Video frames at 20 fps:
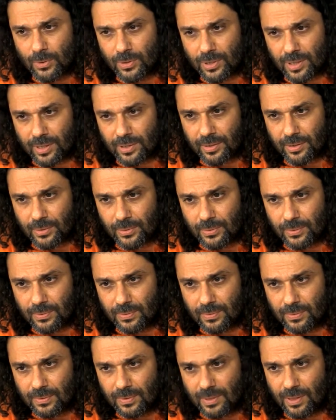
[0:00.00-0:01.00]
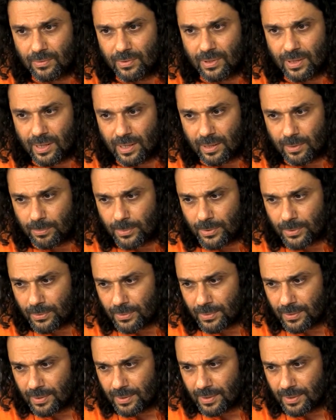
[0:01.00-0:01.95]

protect you, they will help you